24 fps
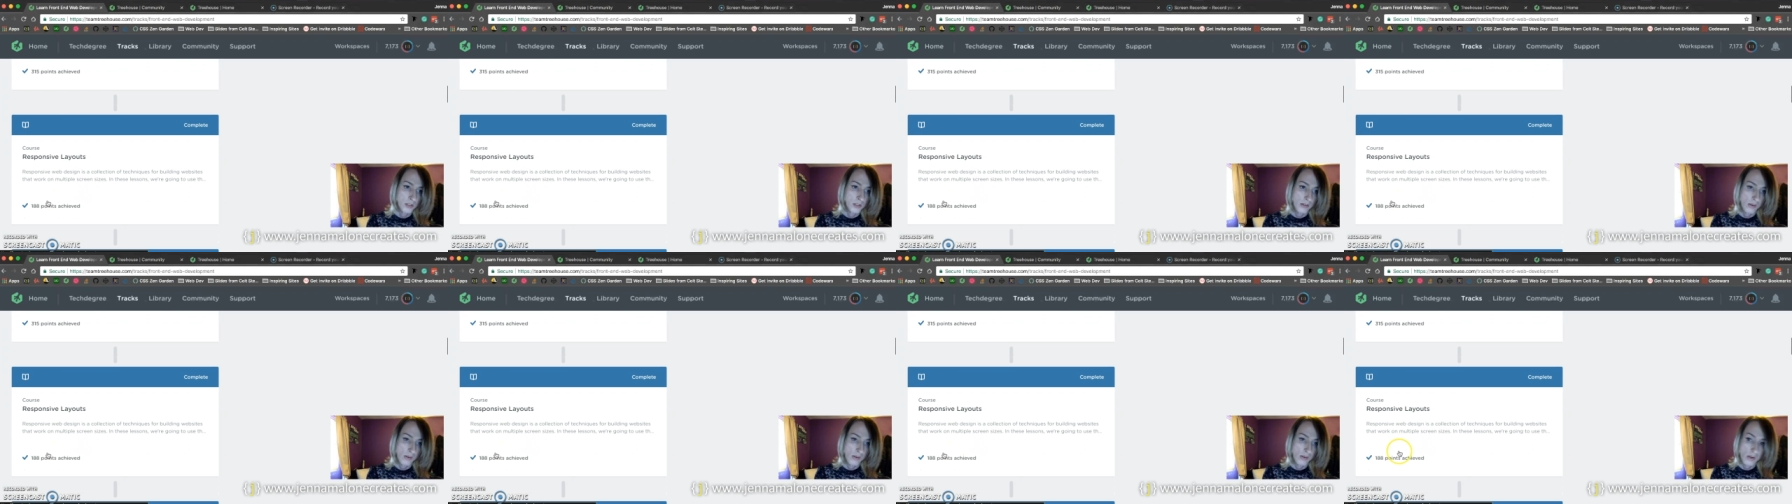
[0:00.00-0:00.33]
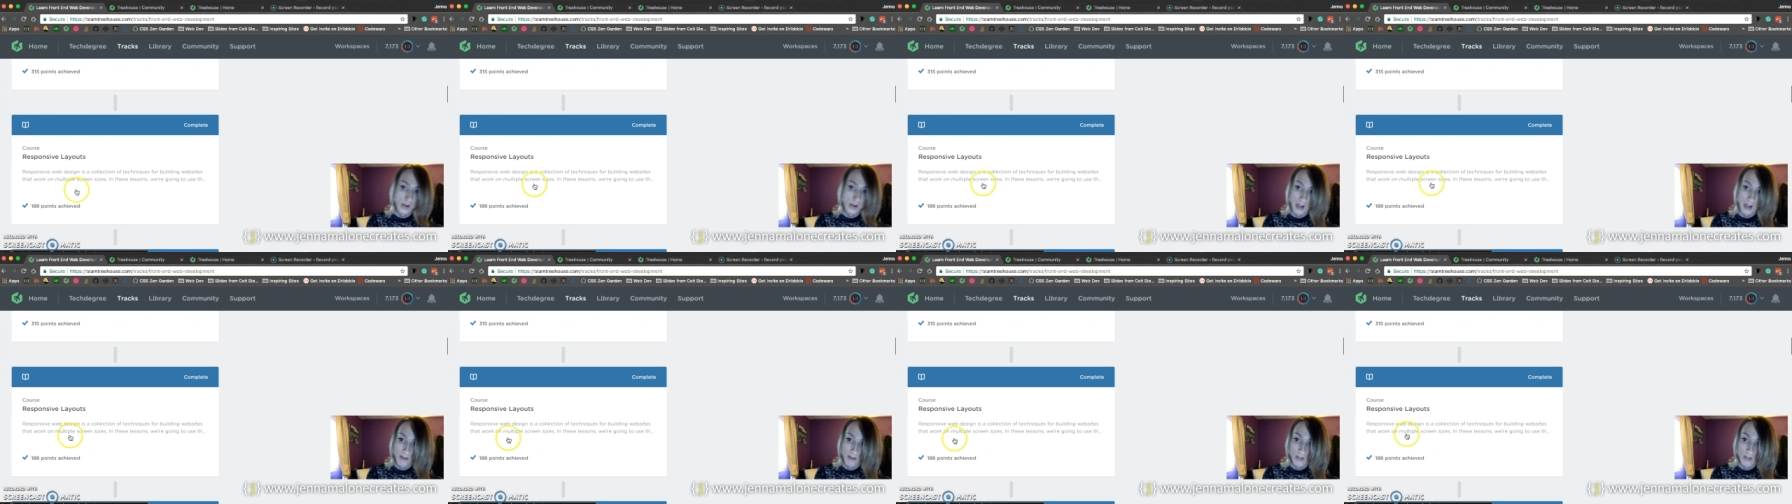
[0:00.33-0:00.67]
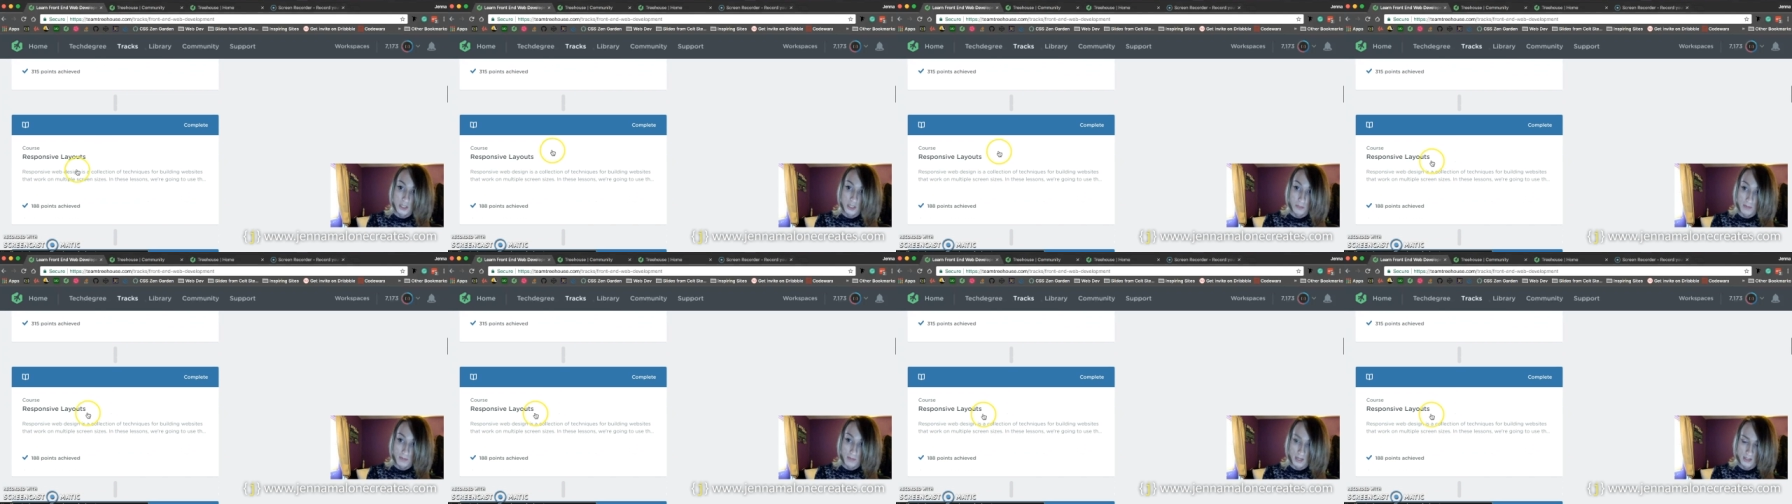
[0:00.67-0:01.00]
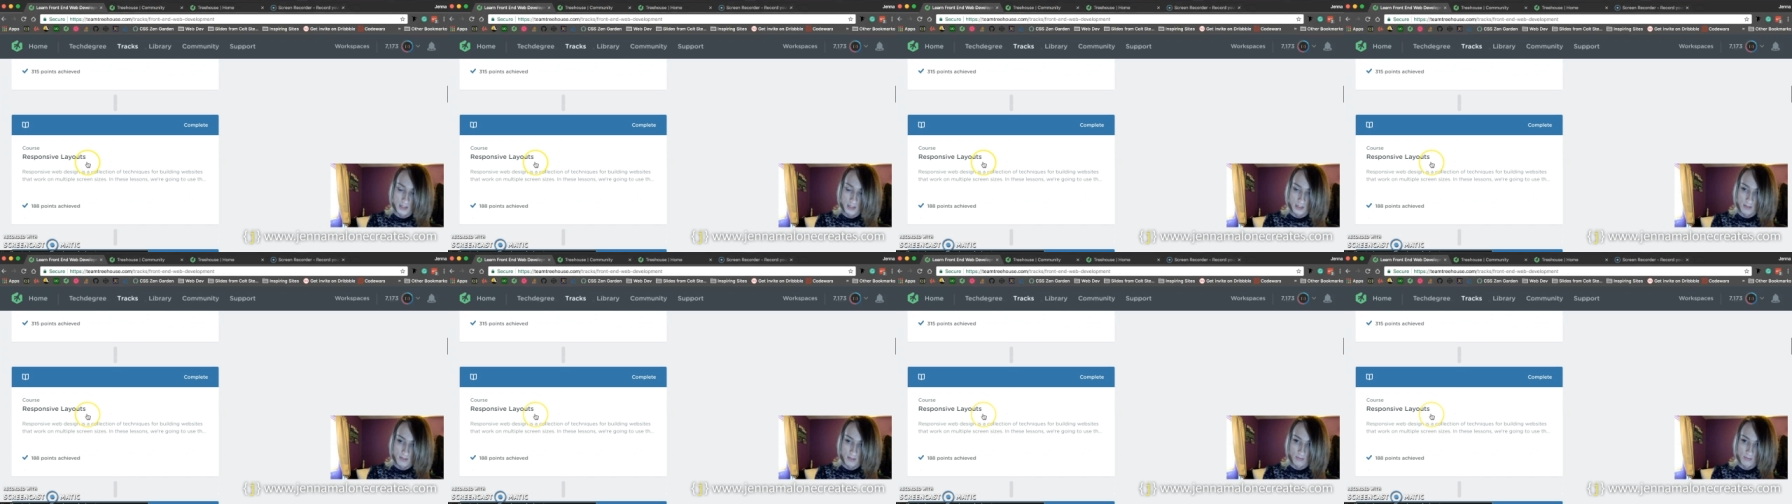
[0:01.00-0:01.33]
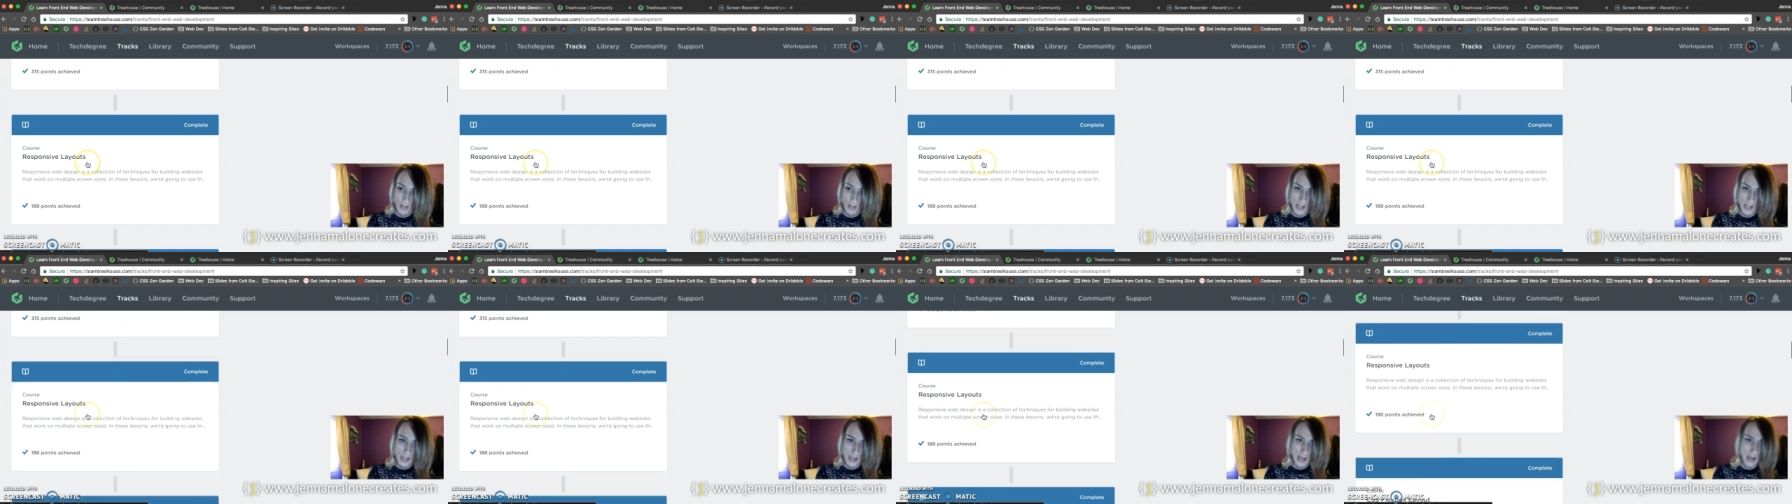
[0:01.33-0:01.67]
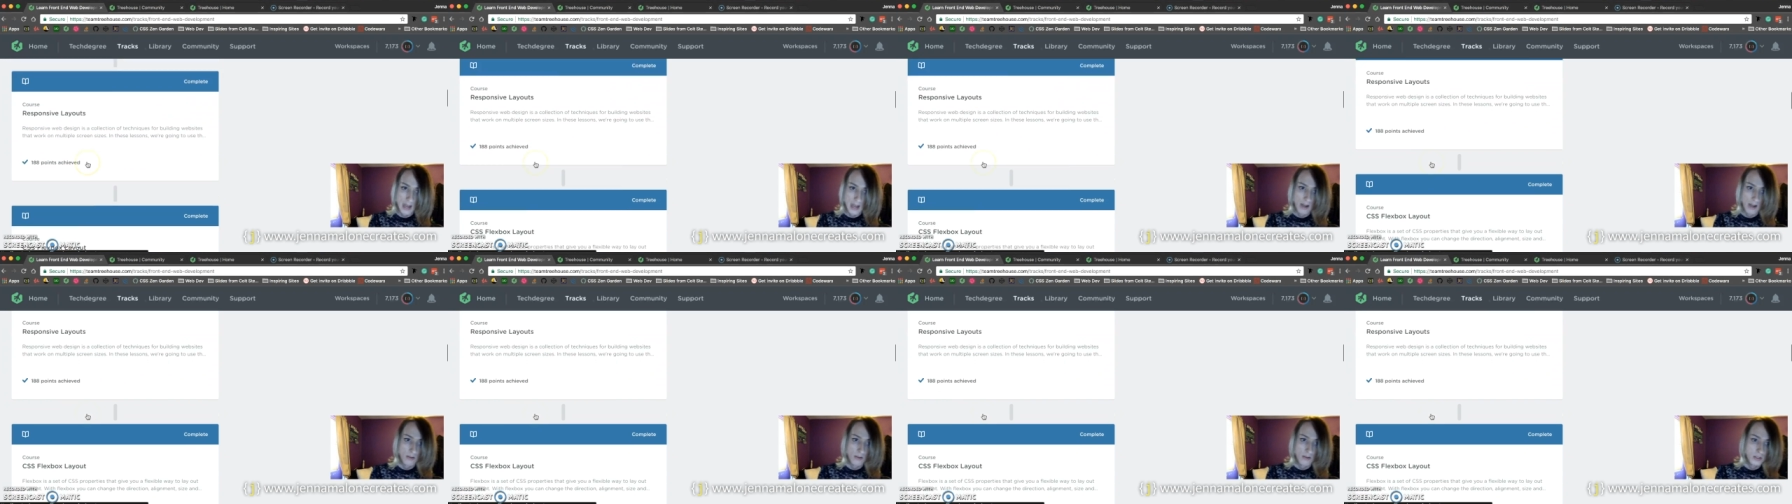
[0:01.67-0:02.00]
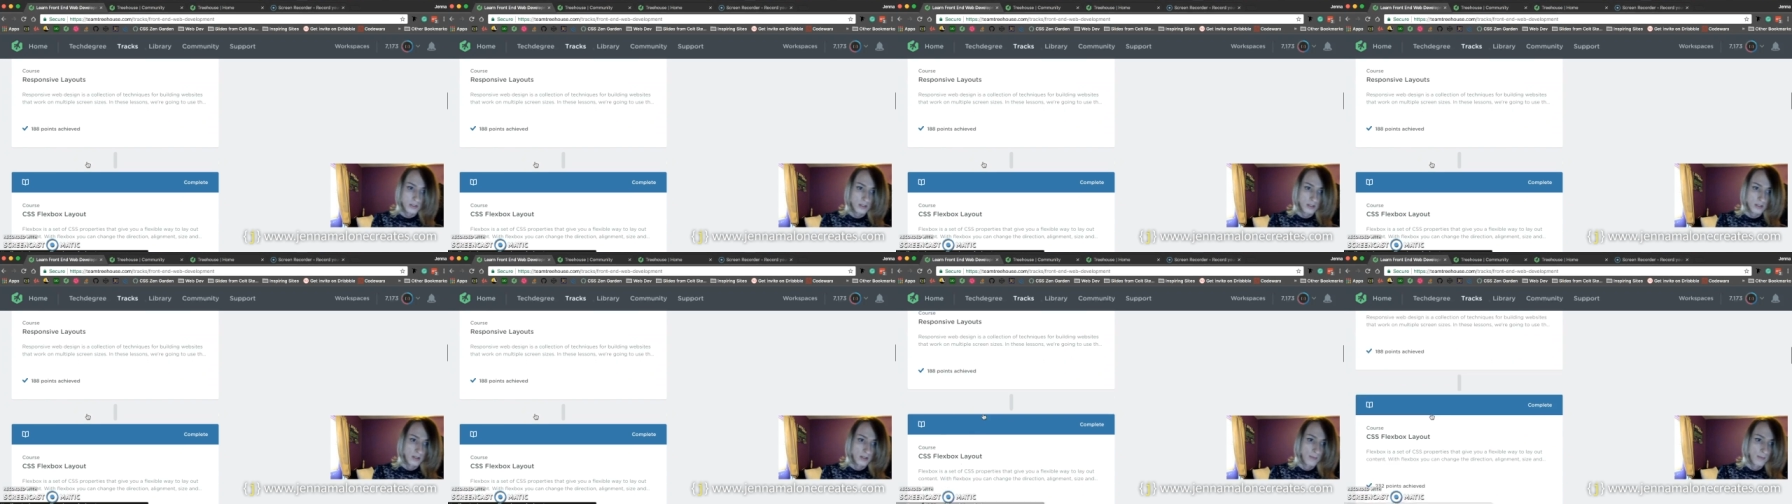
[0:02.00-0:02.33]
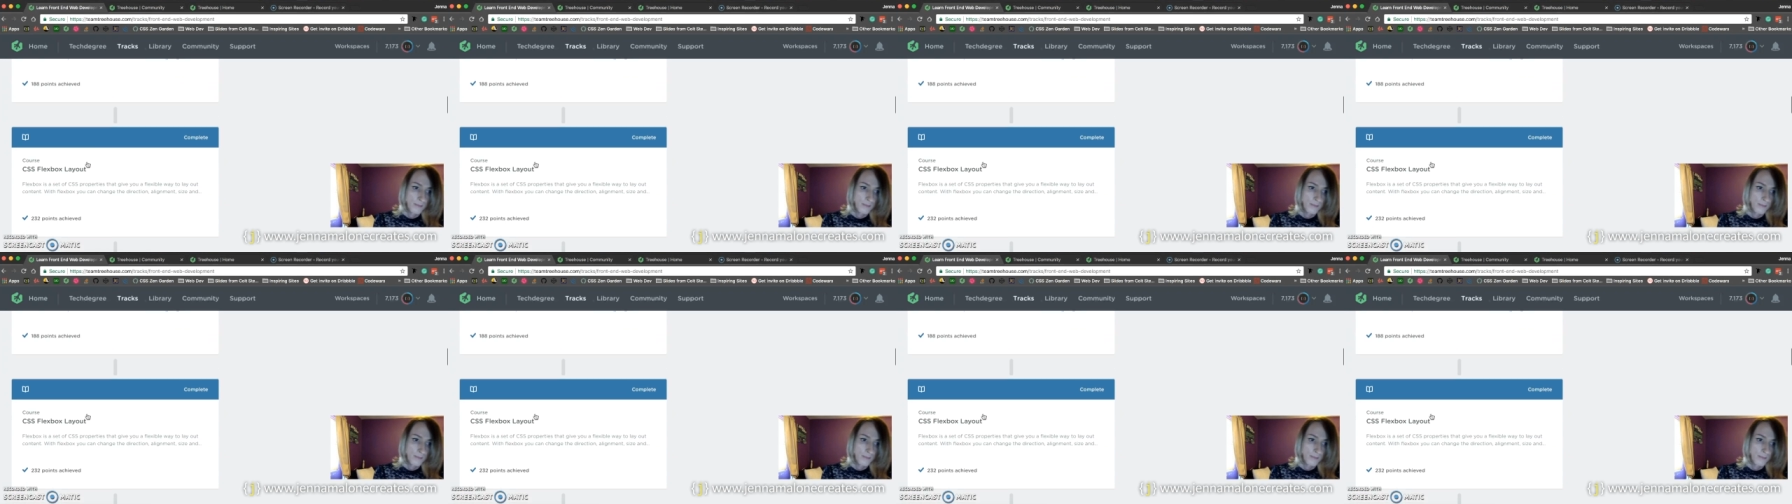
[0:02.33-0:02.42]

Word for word: So you got responsive layouts,